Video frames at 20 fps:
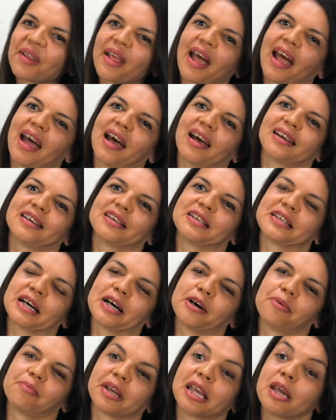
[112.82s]
and
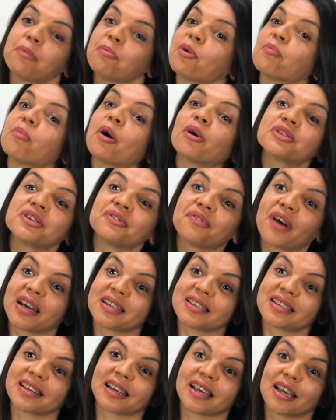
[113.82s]
keep you
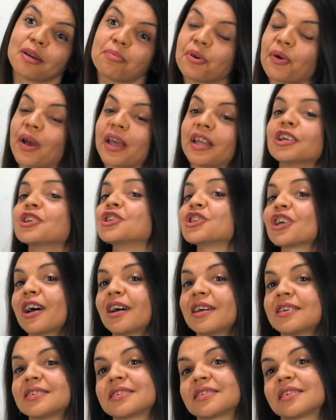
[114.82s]
motivated and keep you
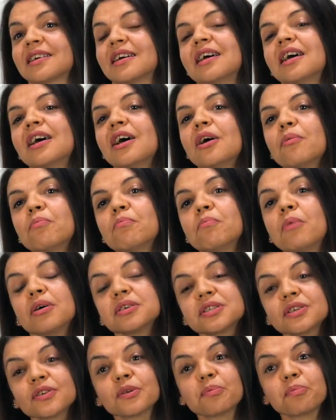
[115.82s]
energized.
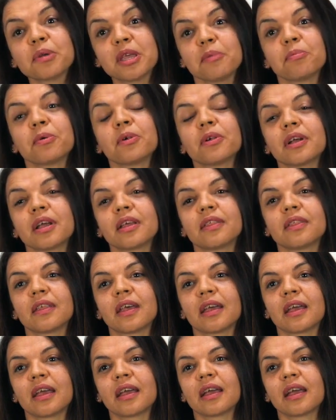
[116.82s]
Most of the people in
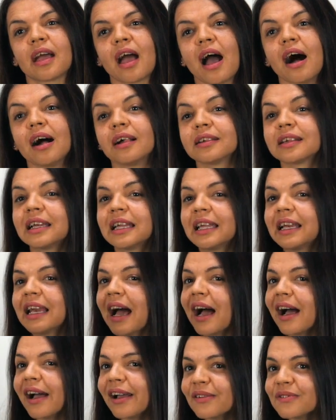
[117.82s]
their elderly
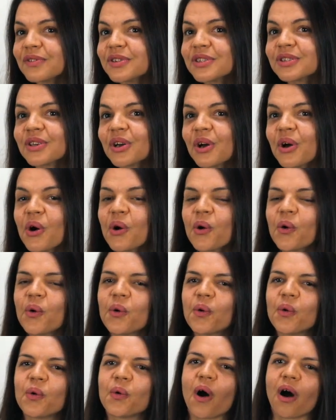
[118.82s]
lives
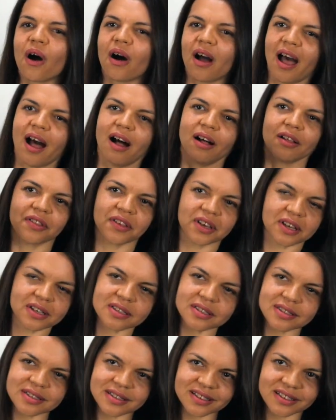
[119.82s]
who are
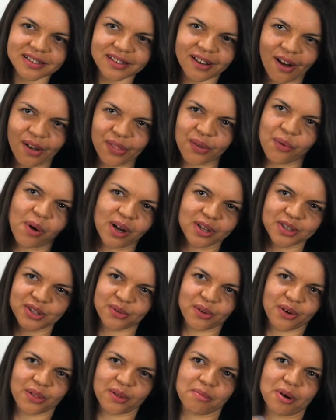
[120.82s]
healthiest are the ones who
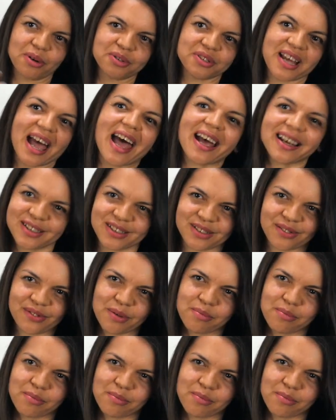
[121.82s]
are the most active, the